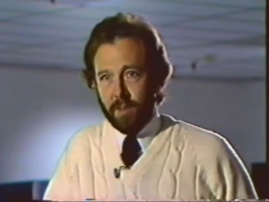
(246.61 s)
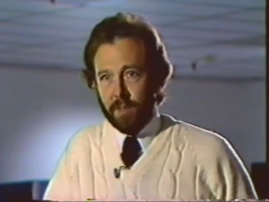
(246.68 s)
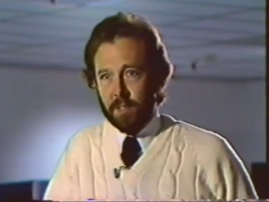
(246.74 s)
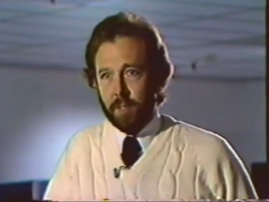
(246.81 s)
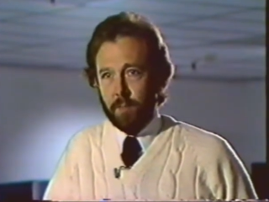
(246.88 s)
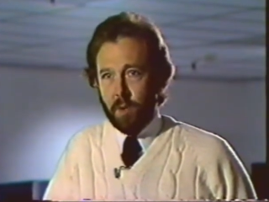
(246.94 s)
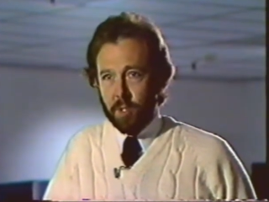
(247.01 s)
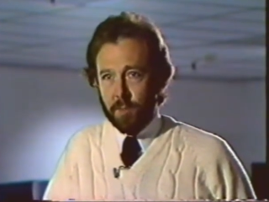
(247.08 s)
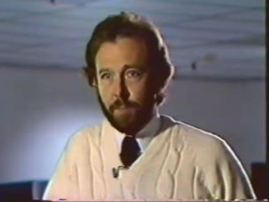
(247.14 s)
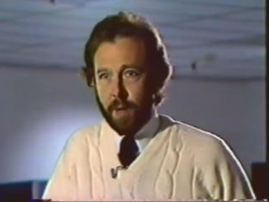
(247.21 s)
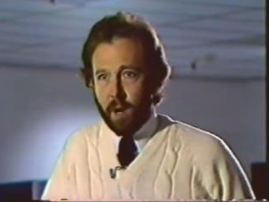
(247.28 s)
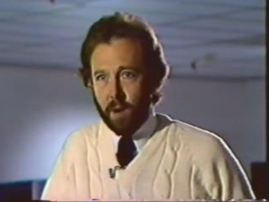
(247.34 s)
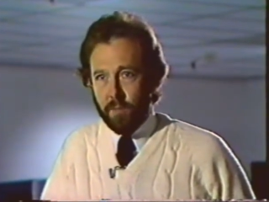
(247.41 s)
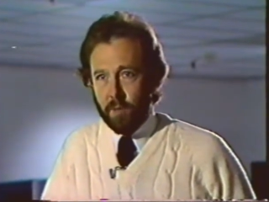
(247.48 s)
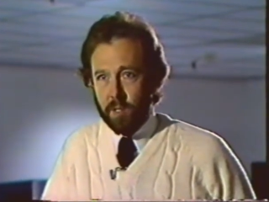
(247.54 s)
It's the most
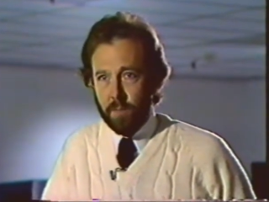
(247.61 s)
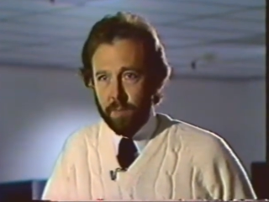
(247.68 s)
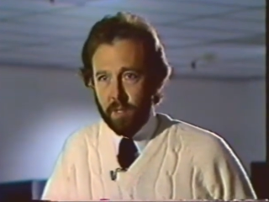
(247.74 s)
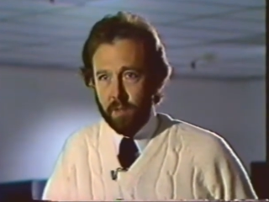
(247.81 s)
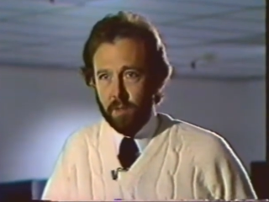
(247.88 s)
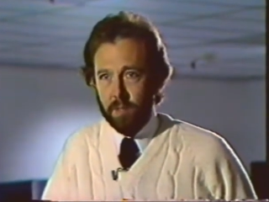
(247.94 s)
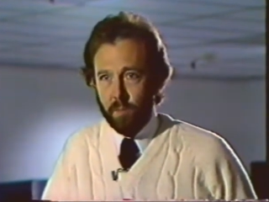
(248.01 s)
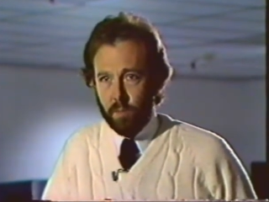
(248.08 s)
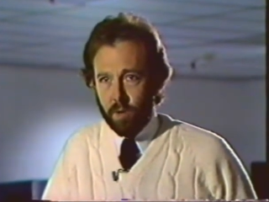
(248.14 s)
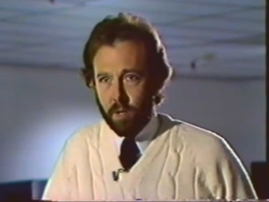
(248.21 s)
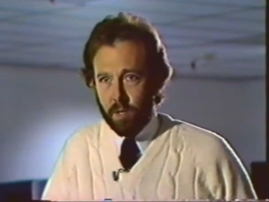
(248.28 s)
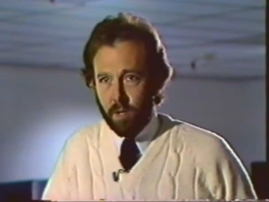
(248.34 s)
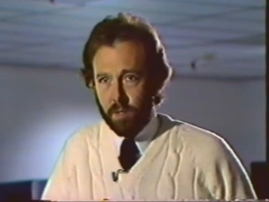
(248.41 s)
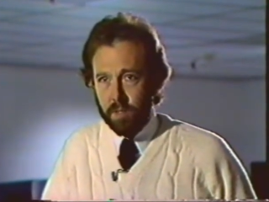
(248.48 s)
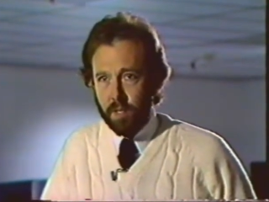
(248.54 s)
powerful computer in the
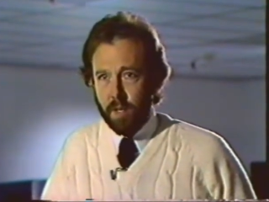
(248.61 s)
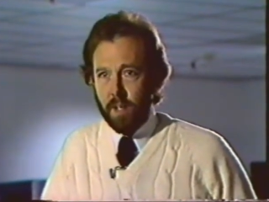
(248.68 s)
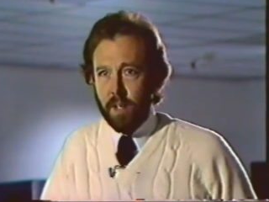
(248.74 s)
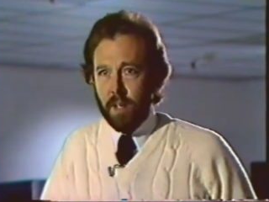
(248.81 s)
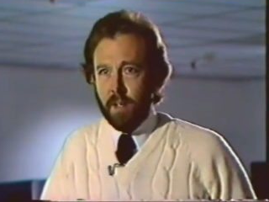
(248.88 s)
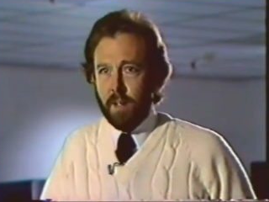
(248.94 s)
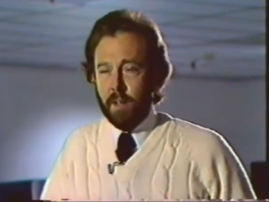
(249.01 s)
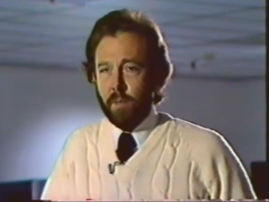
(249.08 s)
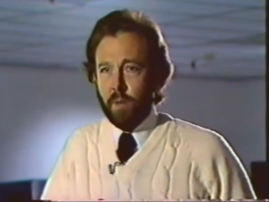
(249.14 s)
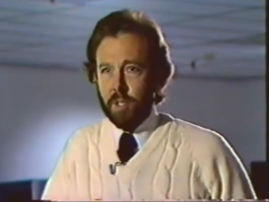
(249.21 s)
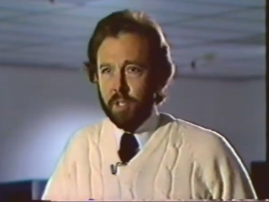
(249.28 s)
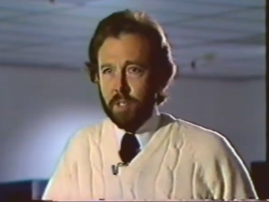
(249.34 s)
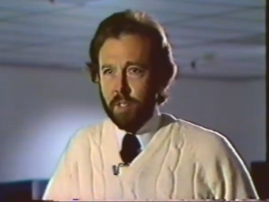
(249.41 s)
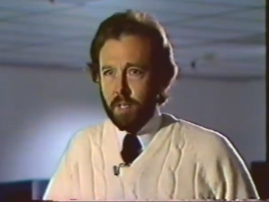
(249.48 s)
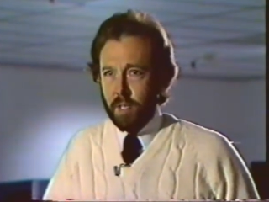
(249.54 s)
world, which
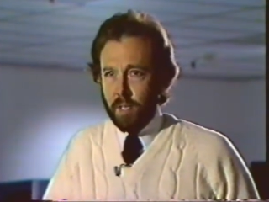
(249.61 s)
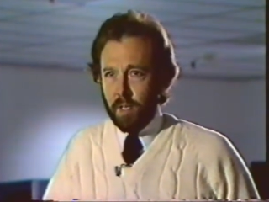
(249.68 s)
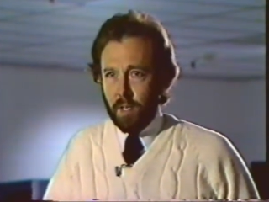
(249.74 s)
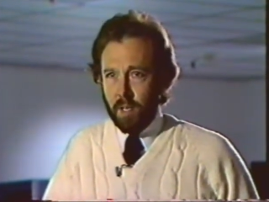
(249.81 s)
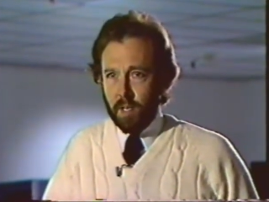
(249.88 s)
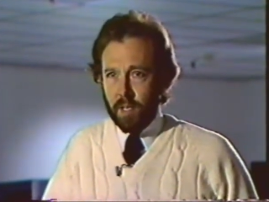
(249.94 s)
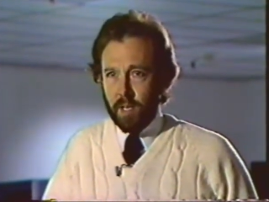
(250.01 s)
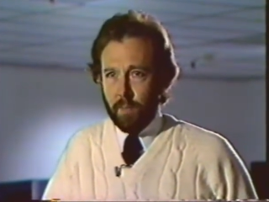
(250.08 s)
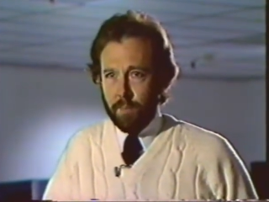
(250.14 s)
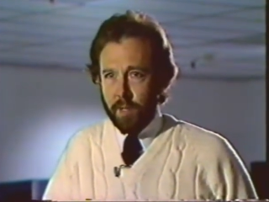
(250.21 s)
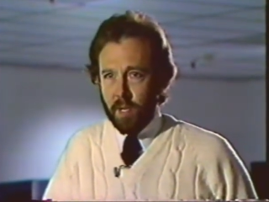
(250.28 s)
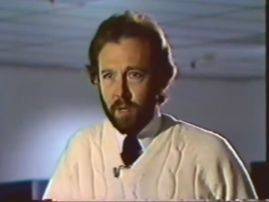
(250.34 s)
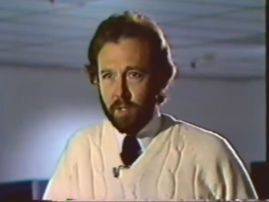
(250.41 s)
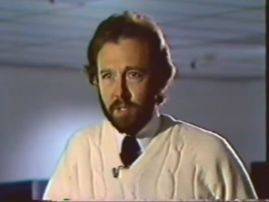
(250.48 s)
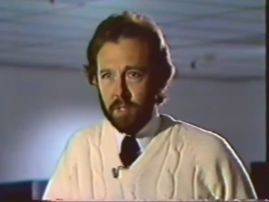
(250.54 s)
co uh,
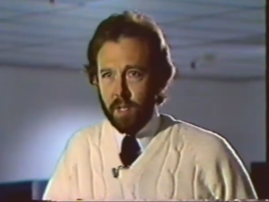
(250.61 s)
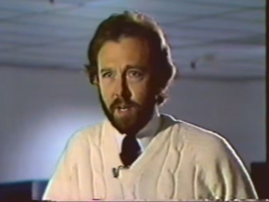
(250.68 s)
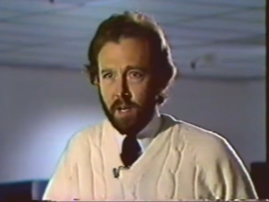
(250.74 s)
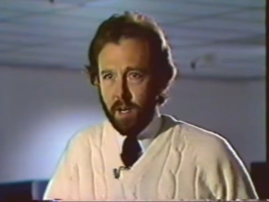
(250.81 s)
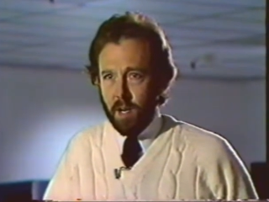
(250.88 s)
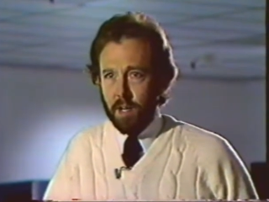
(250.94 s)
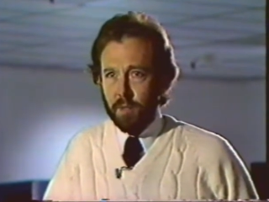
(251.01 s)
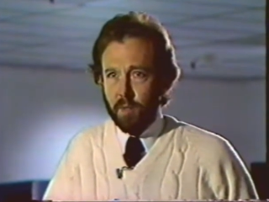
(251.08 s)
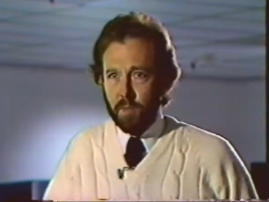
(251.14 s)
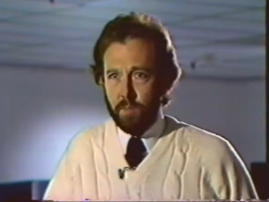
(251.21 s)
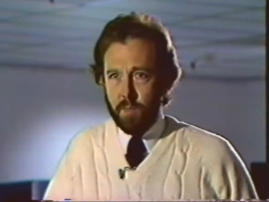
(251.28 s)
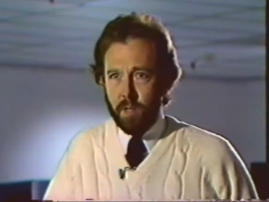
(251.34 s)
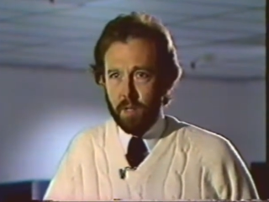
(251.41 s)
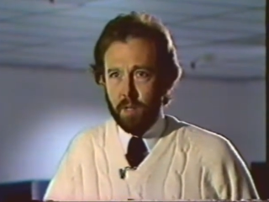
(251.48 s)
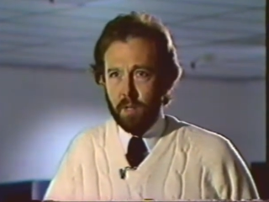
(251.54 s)
computes one hundred
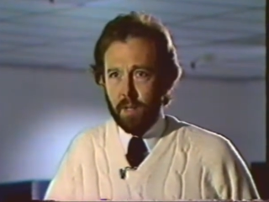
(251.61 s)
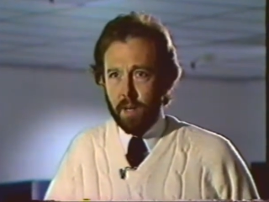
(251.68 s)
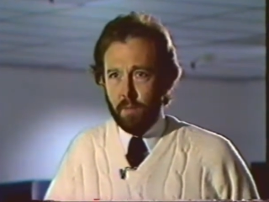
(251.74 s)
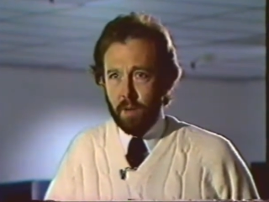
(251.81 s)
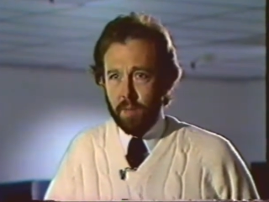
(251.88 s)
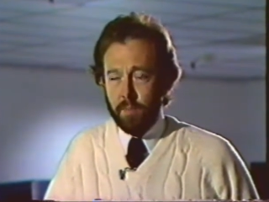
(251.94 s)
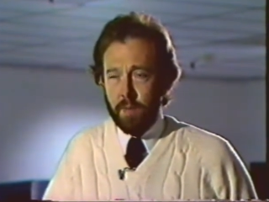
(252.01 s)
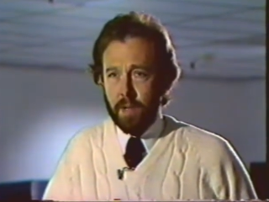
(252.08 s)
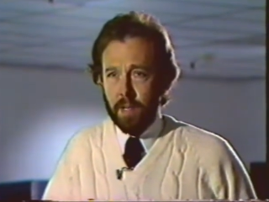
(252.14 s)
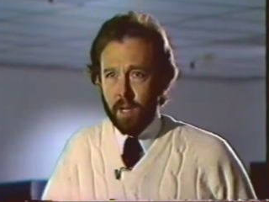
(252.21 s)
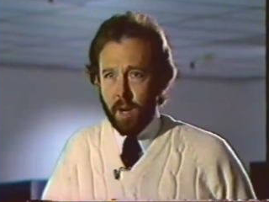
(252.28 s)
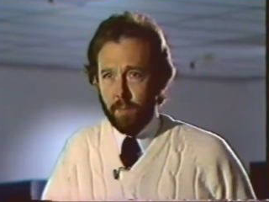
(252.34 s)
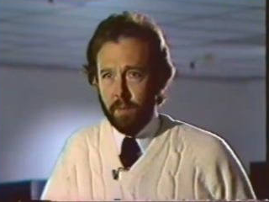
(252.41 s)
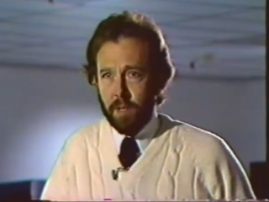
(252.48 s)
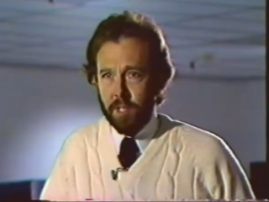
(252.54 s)
million arithmetic
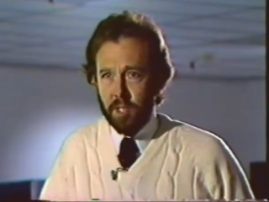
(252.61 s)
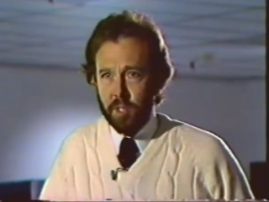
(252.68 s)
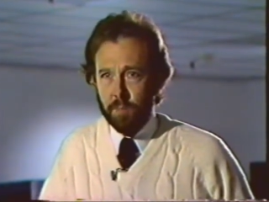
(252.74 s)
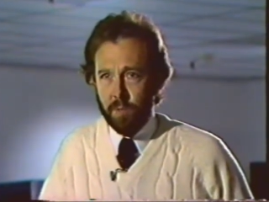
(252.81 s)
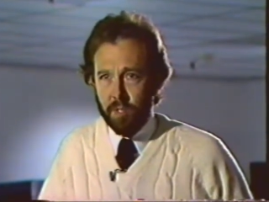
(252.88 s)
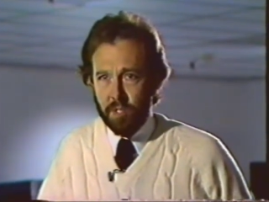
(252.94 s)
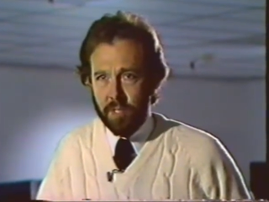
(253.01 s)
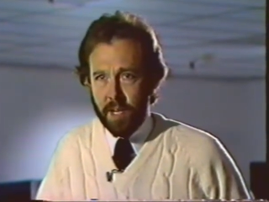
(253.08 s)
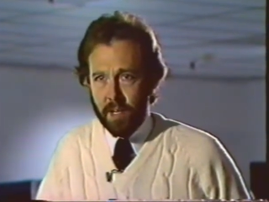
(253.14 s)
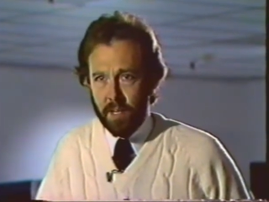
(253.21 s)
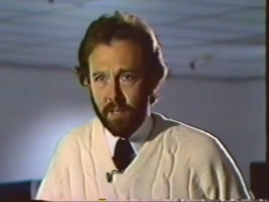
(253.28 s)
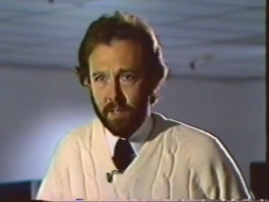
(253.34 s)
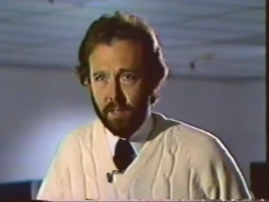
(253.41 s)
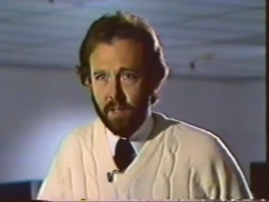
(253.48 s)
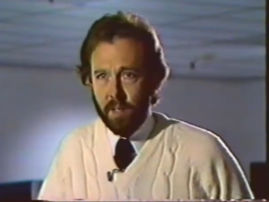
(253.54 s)
operations per second.